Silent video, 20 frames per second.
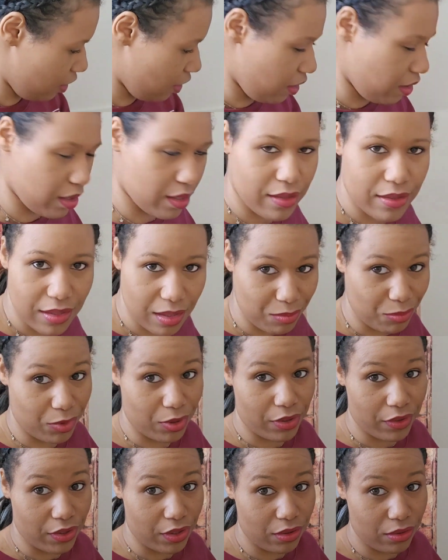It's somewhere
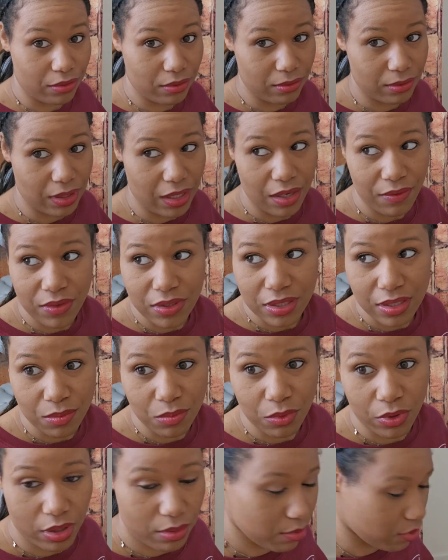though. I have it
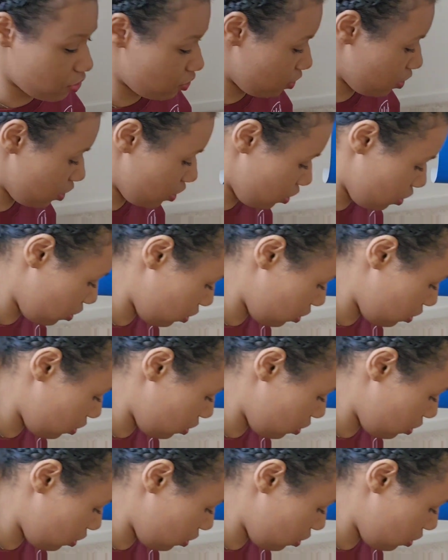somewhere, I'm sure.